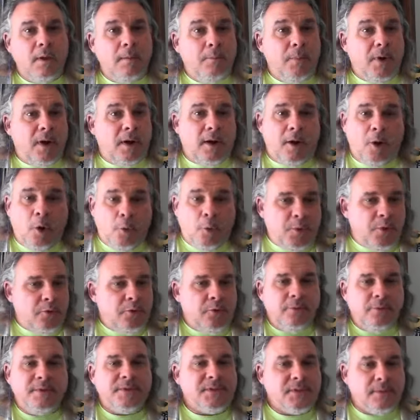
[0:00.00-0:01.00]
But I hope you're
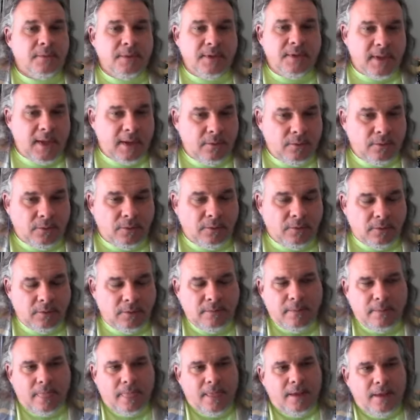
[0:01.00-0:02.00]
doing something that will
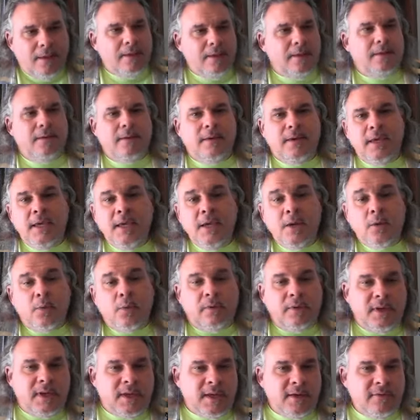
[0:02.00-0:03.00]

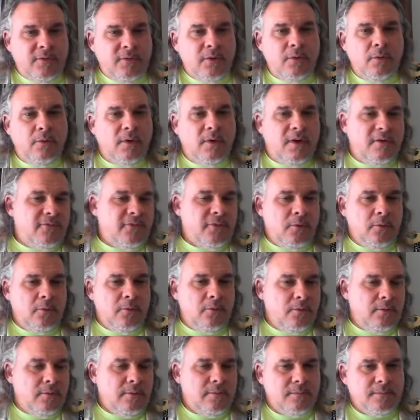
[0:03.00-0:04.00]
equally give you a
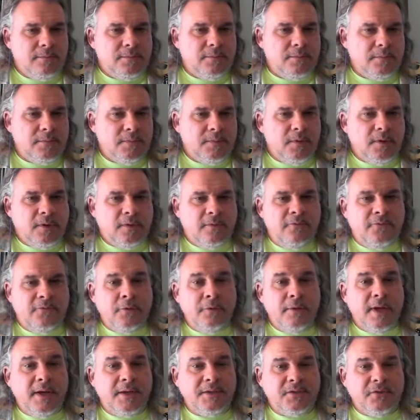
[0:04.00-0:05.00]
few
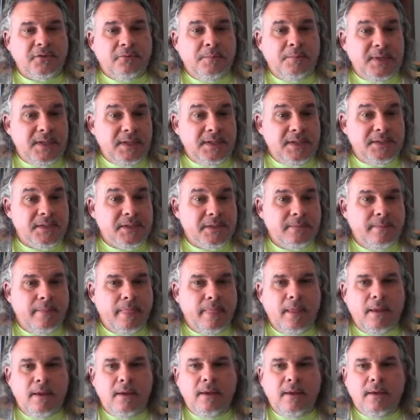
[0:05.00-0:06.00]
days of peace.
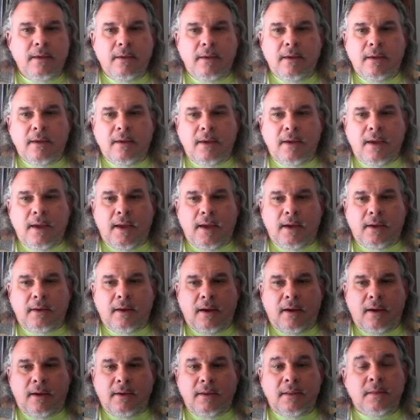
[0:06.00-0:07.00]
And
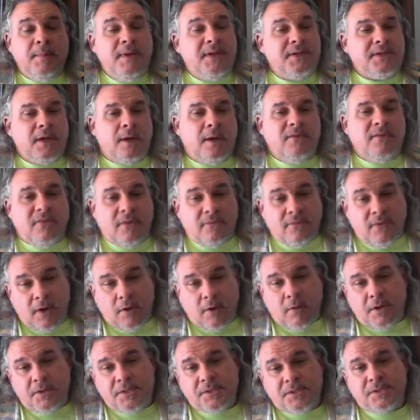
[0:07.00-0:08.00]
in the meantime, if you have any
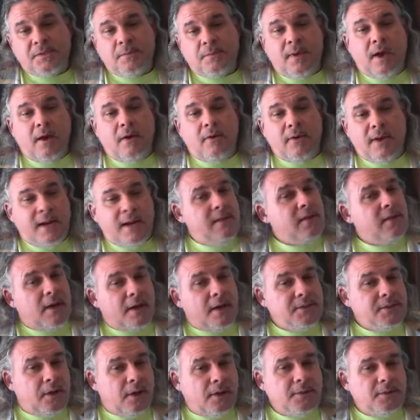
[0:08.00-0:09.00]
questions about anything I
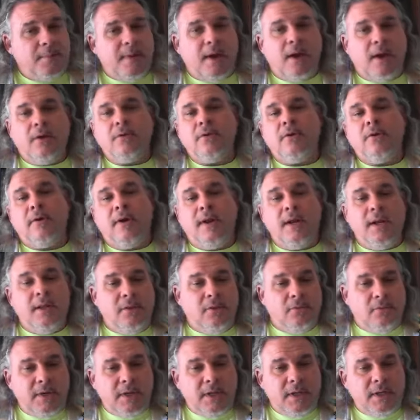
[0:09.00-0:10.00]
talked about or any of
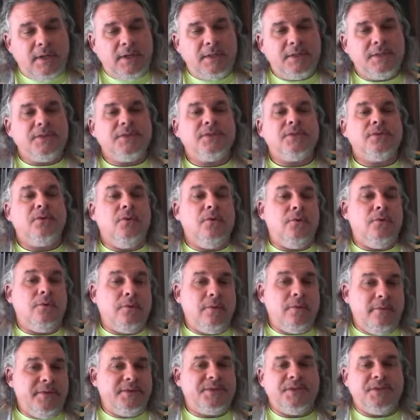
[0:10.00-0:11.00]
the readings
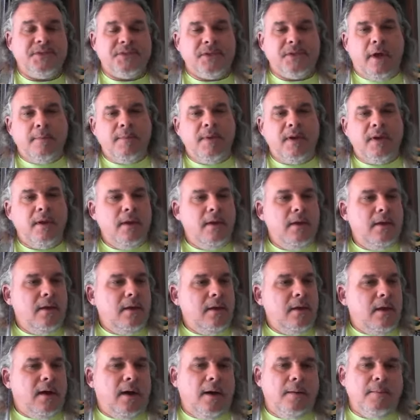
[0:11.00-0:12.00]
or this assignment,
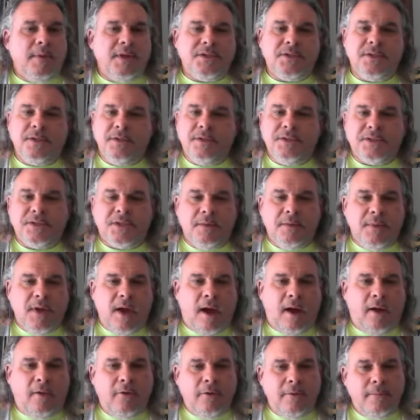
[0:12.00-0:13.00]
make sure you just give me a
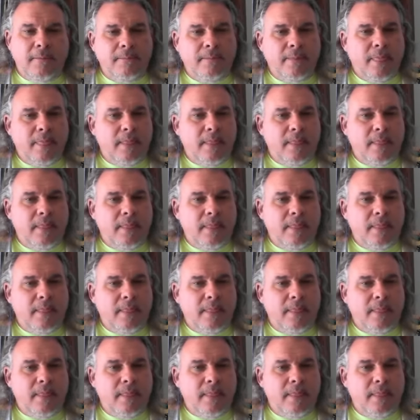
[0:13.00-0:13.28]
holler.